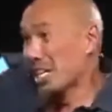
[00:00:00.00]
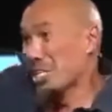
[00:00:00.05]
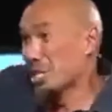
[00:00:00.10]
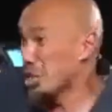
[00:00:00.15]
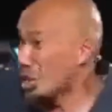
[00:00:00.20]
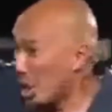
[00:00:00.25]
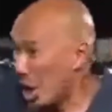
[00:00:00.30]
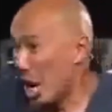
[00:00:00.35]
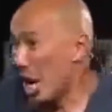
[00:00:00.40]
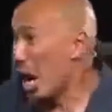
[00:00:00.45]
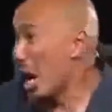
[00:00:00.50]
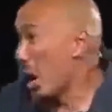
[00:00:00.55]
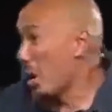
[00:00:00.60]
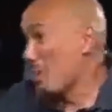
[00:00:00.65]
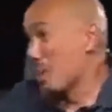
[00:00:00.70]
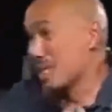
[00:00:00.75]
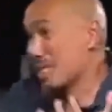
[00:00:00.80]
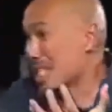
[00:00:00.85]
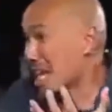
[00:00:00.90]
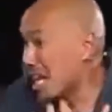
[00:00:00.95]
a
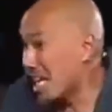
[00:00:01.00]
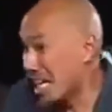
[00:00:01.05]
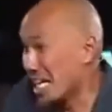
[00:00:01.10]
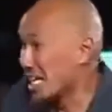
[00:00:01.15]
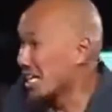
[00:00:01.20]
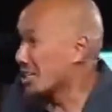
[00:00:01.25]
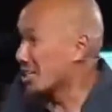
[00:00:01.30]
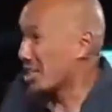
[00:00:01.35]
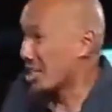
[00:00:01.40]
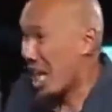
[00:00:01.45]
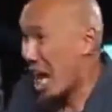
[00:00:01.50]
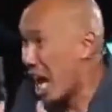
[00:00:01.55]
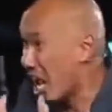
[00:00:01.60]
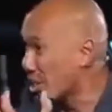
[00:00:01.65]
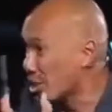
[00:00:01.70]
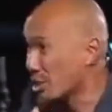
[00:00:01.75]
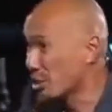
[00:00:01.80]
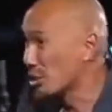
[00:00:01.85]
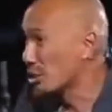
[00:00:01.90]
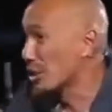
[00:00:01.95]
job and taking a
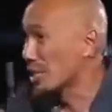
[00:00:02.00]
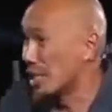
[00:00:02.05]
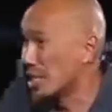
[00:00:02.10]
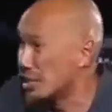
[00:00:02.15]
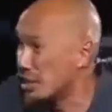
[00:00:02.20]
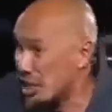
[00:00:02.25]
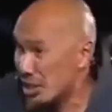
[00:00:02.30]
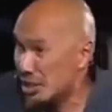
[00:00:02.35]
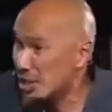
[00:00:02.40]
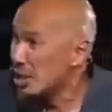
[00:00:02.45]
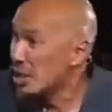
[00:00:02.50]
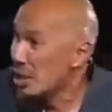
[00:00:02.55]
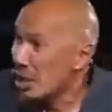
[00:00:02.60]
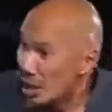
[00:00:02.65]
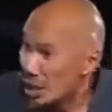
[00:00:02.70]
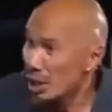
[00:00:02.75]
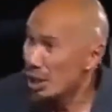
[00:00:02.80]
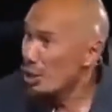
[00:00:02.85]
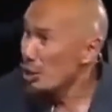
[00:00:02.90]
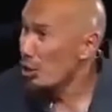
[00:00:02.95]
salary and just,
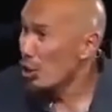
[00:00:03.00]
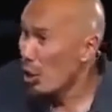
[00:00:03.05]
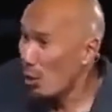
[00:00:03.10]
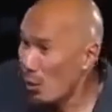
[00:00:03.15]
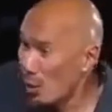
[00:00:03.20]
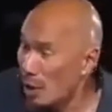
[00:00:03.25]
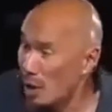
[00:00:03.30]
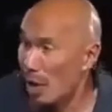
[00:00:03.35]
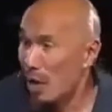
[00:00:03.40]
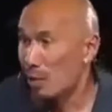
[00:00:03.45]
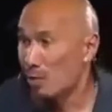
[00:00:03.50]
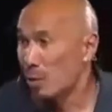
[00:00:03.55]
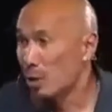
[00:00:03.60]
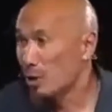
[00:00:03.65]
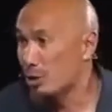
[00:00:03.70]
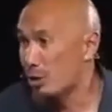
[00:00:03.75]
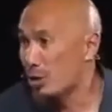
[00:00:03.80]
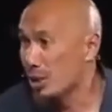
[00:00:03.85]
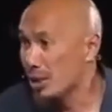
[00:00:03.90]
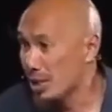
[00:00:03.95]
going on
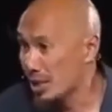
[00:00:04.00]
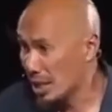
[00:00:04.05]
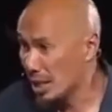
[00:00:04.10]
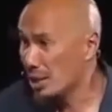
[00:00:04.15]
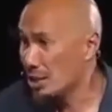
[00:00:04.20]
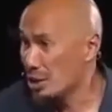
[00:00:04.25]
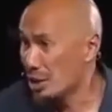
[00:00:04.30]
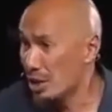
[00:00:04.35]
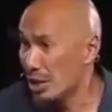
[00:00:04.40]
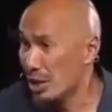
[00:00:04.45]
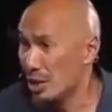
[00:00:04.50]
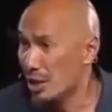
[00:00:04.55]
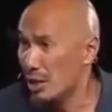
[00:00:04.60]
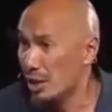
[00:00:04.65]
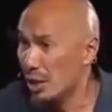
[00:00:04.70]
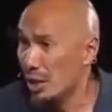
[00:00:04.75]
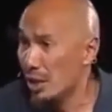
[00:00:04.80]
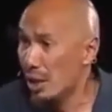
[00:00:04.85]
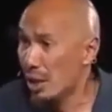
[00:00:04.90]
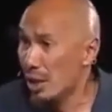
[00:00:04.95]
with tradition
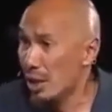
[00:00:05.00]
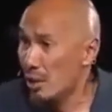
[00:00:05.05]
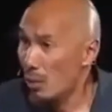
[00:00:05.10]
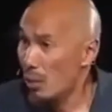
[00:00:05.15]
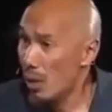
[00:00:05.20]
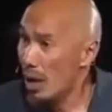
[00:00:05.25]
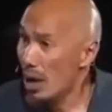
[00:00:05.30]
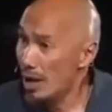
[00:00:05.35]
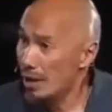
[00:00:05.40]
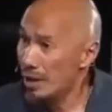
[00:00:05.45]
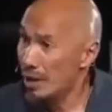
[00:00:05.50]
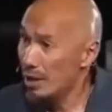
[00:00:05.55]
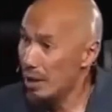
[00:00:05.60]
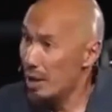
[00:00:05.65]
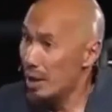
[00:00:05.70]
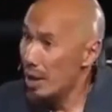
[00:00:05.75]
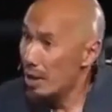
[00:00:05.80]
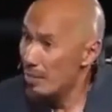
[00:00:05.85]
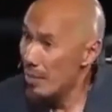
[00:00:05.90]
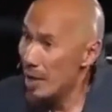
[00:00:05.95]
rather than,
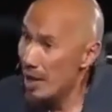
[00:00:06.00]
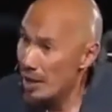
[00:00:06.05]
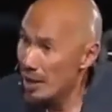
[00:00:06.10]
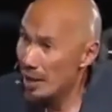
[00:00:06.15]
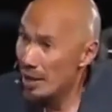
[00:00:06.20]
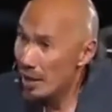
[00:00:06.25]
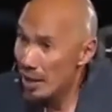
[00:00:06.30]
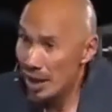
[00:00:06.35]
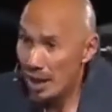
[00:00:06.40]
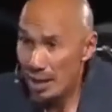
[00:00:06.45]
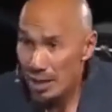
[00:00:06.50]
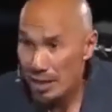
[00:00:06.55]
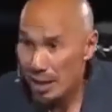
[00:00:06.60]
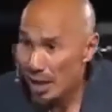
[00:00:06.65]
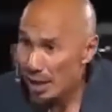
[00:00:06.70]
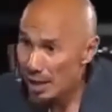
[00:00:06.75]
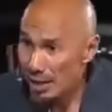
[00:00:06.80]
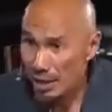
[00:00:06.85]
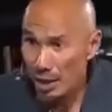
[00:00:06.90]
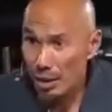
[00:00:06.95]
man,
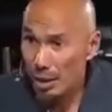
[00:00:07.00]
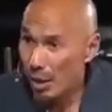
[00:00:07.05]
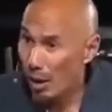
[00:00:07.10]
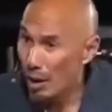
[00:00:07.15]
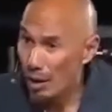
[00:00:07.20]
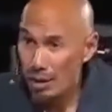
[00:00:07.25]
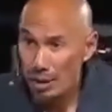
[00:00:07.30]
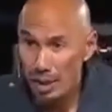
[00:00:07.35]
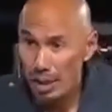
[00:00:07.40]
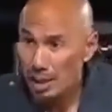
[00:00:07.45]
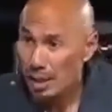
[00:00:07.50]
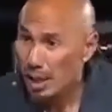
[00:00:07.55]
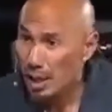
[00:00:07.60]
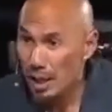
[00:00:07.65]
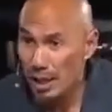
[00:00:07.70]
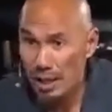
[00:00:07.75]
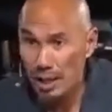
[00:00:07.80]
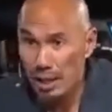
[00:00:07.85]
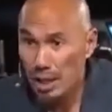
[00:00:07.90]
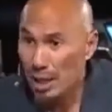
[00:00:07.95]
igniting their hearts
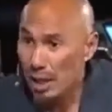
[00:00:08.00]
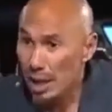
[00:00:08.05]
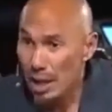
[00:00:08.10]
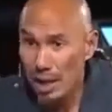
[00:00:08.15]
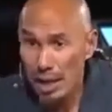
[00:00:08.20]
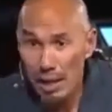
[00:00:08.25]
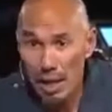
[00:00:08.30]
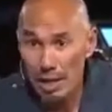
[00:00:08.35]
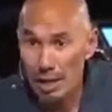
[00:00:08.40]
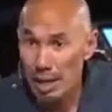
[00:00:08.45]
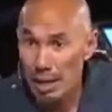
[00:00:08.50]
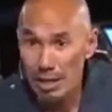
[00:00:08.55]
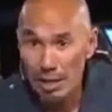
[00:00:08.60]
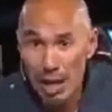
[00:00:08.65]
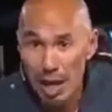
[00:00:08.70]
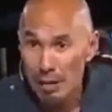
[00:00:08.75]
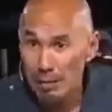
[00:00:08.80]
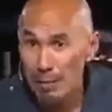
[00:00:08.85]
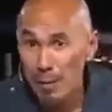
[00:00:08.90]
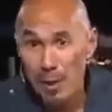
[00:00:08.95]
again and
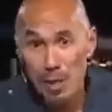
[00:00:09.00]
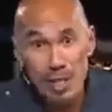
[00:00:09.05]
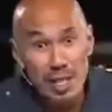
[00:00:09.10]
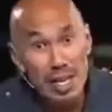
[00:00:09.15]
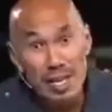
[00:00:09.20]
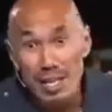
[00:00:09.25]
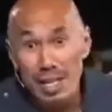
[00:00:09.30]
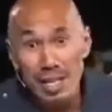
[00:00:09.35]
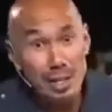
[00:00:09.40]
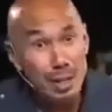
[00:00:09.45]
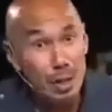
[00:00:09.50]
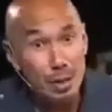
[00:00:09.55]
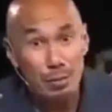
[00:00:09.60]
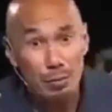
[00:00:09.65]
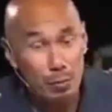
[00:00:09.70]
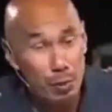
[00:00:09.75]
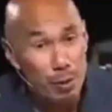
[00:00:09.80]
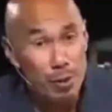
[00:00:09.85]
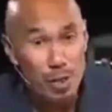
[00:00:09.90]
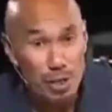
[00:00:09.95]
not forsaking their
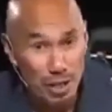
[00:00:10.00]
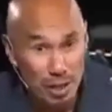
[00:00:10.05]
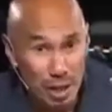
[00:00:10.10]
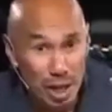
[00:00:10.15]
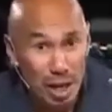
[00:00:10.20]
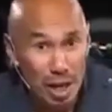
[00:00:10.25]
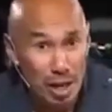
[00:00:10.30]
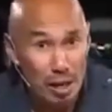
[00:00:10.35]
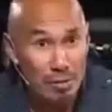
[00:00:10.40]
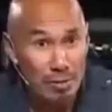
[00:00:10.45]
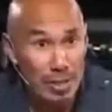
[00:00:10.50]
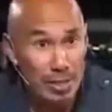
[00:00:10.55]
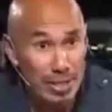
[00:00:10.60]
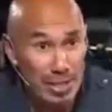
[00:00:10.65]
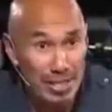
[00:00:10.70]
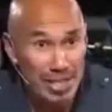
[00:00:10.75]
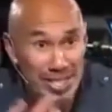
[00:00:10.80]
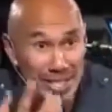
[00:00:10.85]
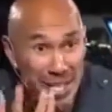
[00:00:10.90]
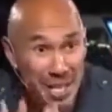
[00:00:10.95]
first love.
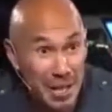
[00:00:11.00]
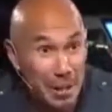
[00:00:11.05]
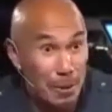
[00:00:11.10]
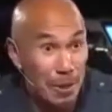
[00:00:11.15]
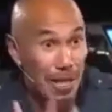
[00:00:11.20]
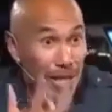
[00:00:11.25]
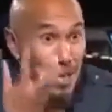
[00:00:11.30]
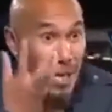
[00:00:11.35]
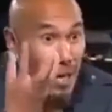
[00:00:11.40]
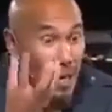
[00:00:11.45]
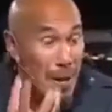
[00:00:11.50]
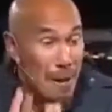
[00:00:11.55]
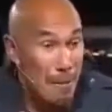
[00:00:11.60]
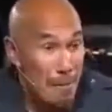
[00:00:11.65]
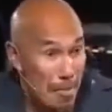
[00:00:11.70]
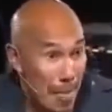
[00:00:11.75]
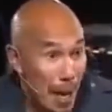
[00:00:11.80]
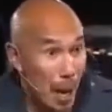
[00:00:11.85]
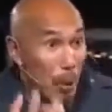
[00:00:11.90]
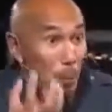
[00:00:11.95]
It's like, okay, God,
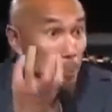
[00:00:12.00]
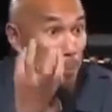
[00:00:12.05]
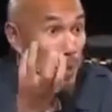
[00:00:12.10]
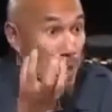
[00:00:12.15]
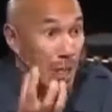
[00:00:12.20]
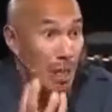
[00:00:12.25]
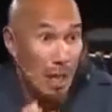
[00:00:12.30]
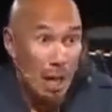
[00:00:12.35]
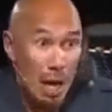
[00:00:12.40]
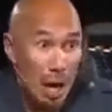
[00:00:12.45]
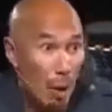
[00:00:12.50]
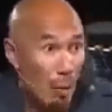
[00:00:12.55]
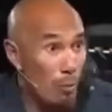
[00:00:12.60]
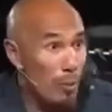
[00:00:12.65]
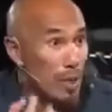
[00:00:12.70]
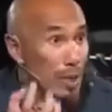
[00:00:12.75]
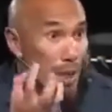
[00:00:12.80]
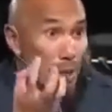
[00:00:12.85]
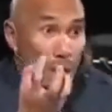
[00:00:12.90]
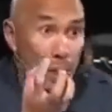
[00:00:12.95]
help me
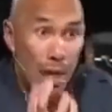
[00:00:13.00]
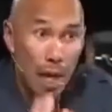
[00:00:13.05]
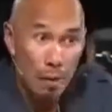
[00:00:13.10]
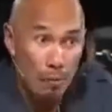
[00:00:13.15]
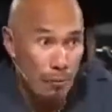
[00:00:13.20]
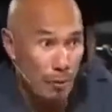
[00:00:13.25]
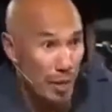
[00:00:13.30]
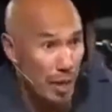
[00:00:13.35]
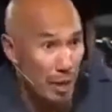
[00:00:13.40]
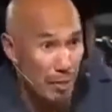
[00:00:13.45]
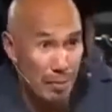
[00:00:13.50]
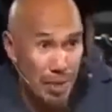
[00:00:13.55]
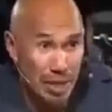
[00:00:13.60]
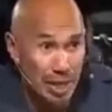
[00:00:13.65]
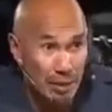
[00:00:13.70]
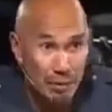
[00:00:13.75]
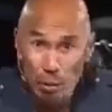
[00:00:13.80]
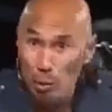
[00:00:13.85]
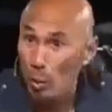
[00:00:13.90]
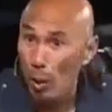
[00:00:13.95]
to love them. And
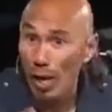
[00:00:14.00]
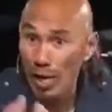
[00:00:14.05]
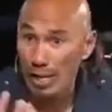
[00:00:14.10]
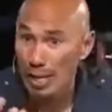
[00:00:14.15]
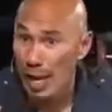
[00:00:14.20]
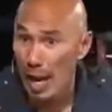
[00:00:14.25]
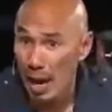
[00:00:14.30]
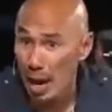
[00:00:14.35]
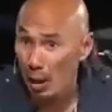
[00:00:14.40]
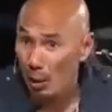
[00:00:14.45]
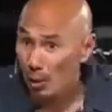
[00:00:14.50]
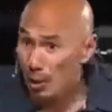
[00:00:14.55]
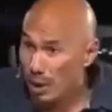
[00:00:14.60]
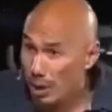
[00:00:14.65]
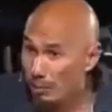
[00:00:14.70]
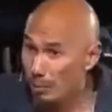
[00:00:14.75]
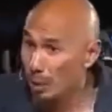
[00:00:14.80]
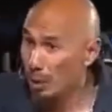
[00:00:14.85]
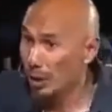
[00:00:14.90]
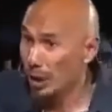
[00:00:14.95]
even right now, as
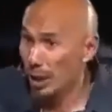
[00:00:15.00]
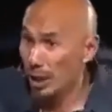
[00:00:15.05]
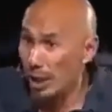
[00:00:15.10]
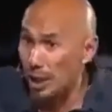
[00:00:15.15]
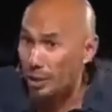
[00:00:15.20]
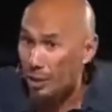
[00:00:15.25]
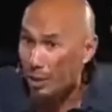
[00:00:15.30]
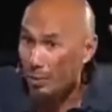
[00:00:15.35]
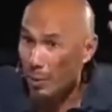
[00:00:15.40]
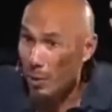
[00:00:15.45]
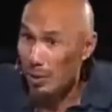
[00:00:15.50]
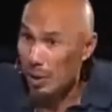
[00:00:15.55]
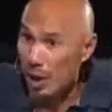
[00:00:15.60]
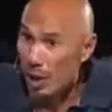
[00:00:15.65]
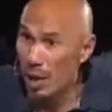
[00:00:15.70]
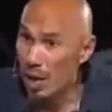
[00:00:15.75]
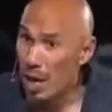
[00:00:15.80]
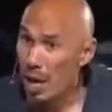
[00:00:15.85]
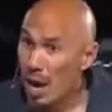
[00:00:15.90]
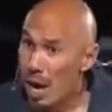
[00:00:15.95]
I'm looking at you, I'm going,
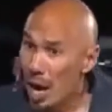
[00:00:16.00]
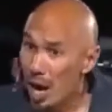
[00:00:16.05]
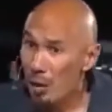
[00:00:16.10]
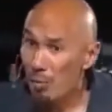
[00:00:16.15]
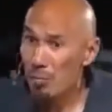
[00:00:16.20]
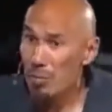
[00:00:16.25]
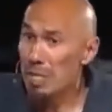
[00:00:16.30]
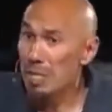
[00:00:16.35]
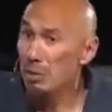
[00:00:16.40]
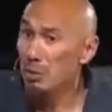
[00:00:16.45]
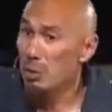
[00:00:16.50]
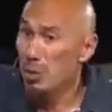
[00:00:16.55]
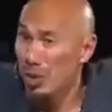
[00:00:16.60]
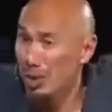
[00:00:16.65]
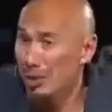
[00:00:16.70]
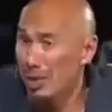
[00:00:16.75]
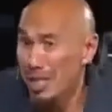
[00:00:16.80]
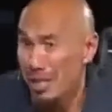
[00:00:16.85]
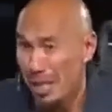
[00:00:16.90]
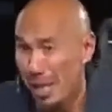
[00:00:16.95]
God, help me to
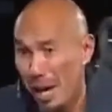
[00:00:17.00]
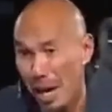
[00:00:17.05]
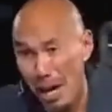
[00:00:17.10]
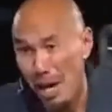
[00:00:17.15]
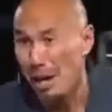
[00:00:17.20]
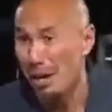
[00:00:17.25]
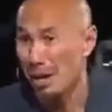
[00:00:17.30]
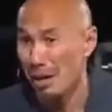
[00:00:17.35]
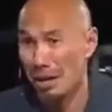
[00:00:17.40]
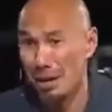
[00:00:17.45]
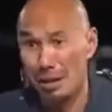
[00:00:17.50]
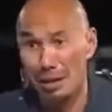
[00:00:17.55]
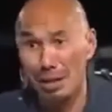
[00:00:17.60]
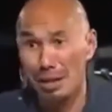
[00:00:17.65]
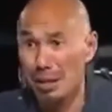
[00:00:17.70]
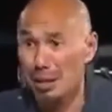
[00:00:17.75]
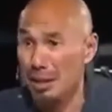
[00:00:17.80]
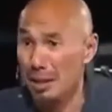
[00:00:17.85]
really care,